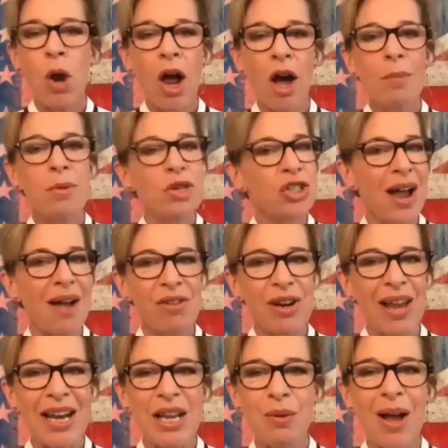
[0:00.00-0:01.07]
I would travel
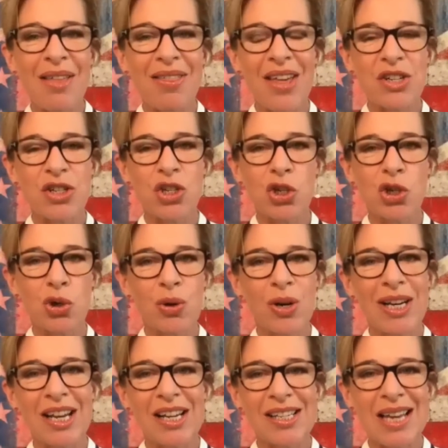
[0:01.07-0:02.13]
anywhere there's a
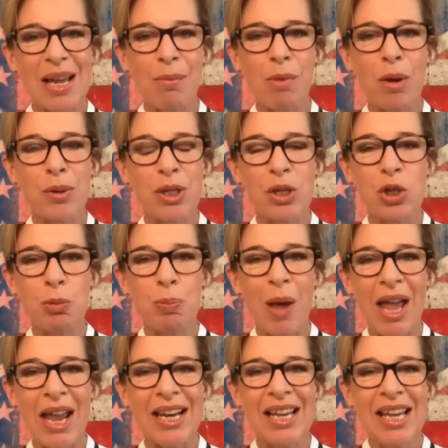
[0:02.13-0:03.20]
story. Last time I was in
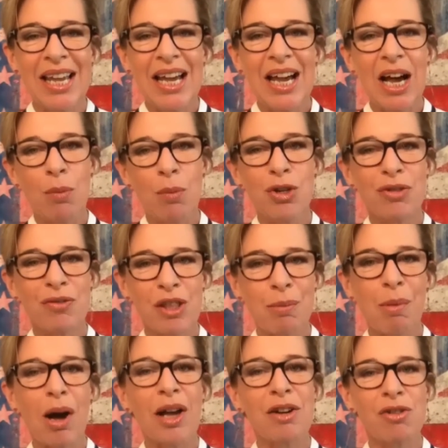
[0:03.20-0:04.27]
Spain was for the
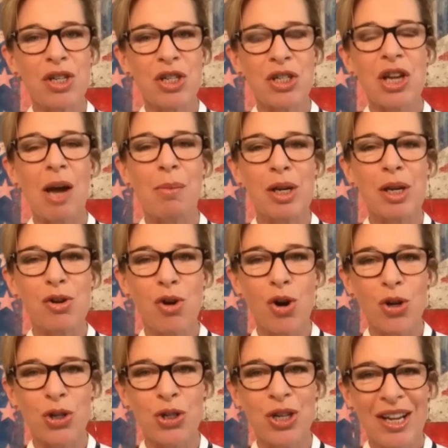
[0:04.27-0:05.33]
migrants coming
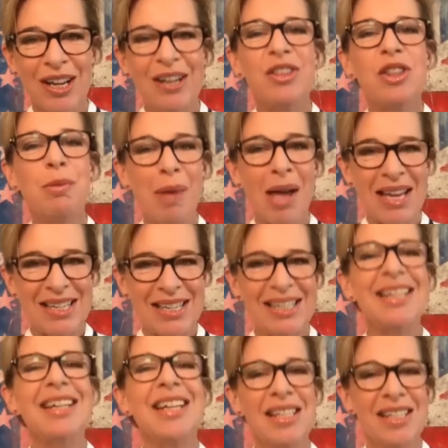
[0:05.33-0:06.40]
across the Med
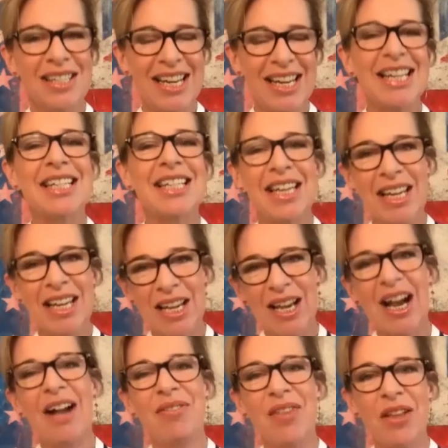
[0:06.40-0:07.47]
into Italy,
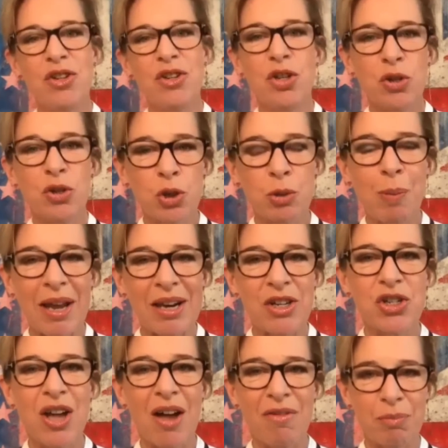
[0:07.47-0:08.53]
and then your
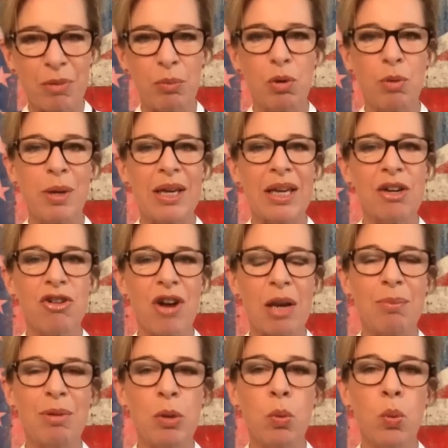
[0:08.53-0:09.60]
Spanish government were being
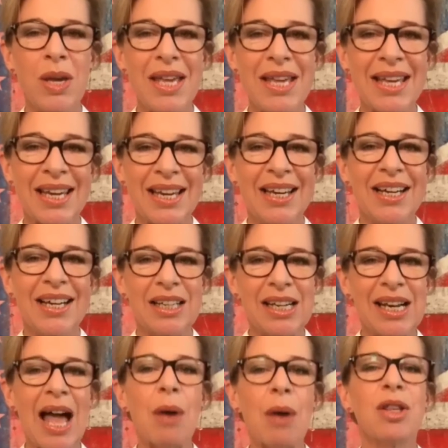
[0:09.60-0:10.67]
incredibly weak and
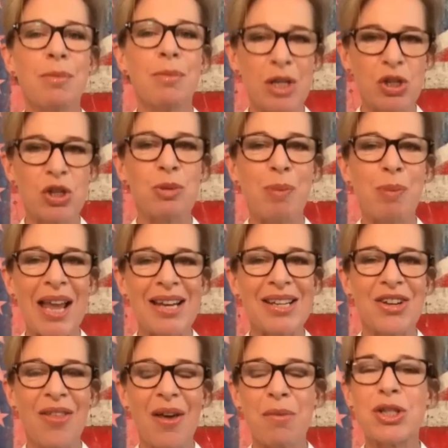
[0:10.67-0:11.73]
allowing them into Spain.
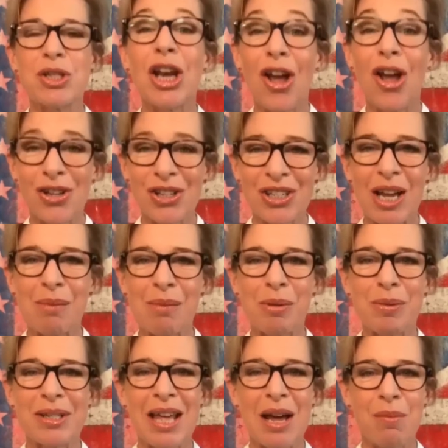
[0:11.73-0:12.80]
So that was the last time I
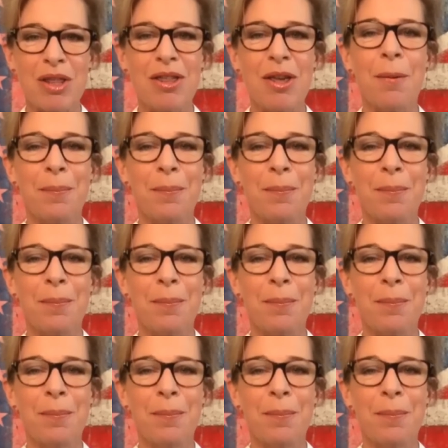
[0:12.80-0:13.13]
was there with you.